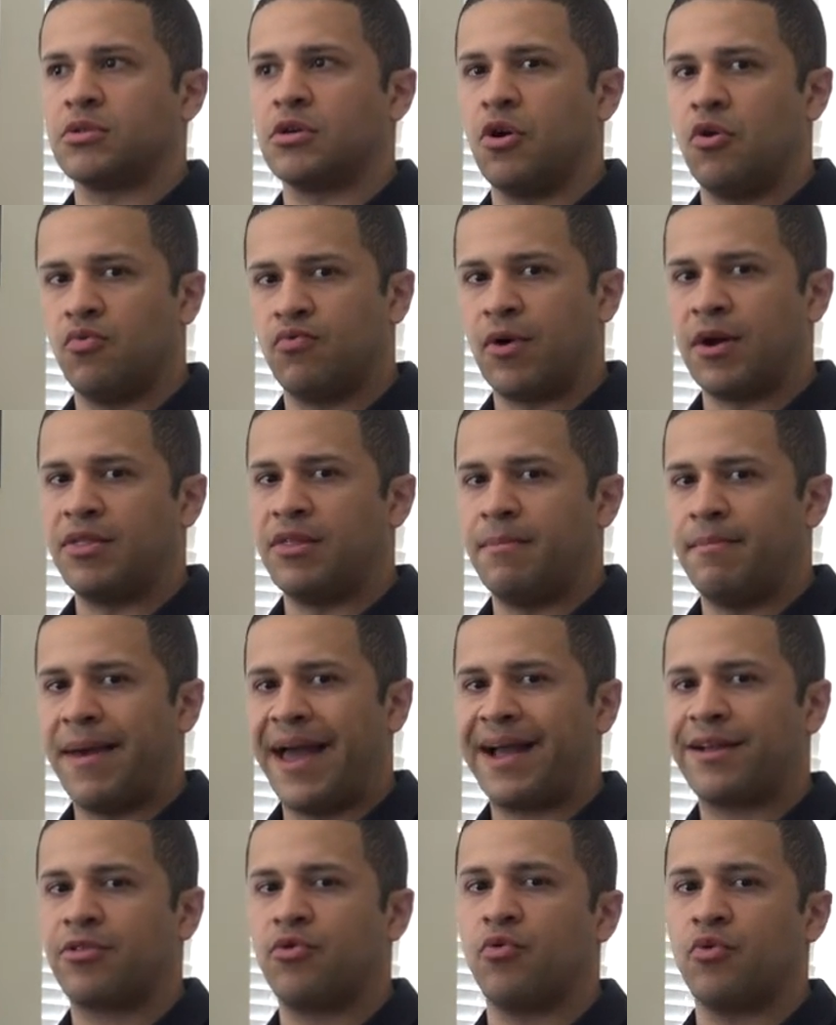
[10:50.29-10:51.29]
go run them
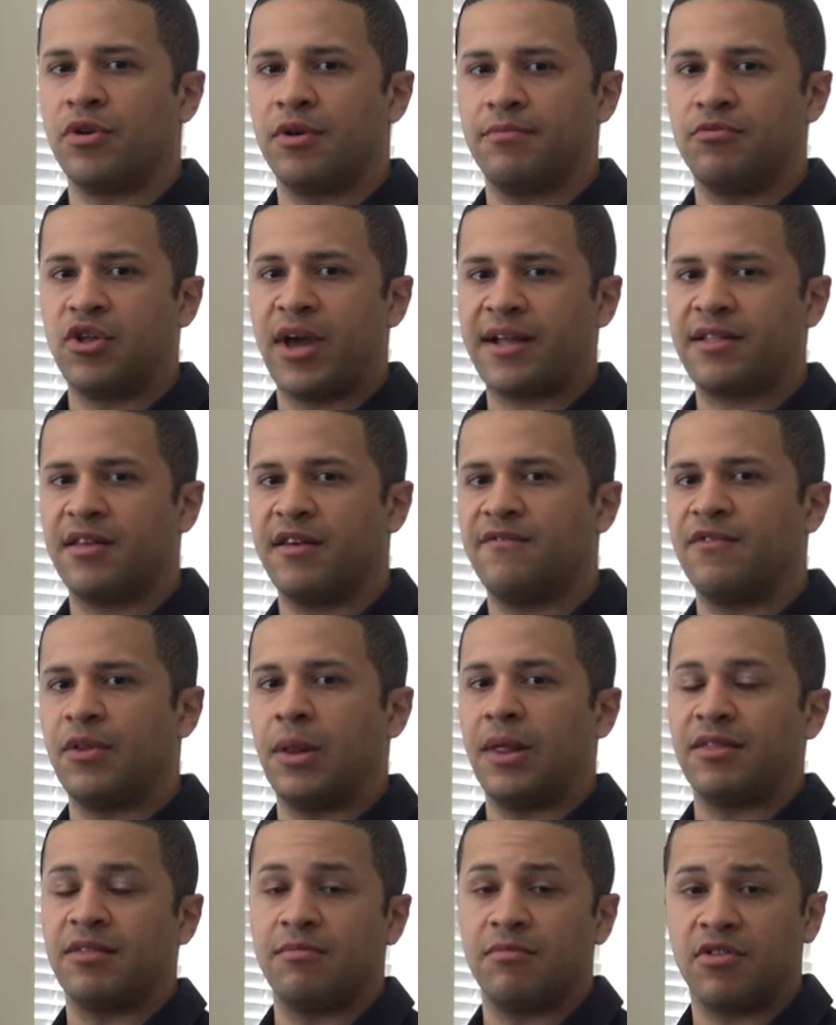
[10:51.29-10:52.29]
back toward an objective and
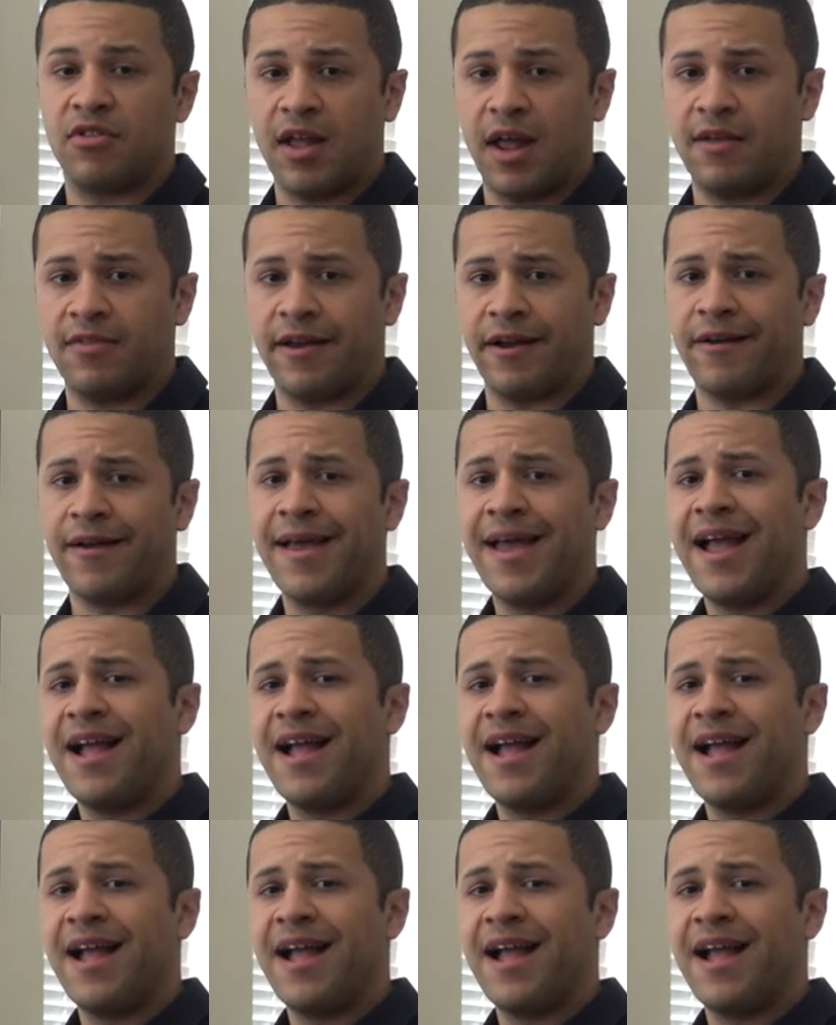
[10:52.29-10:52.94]
let them stay there.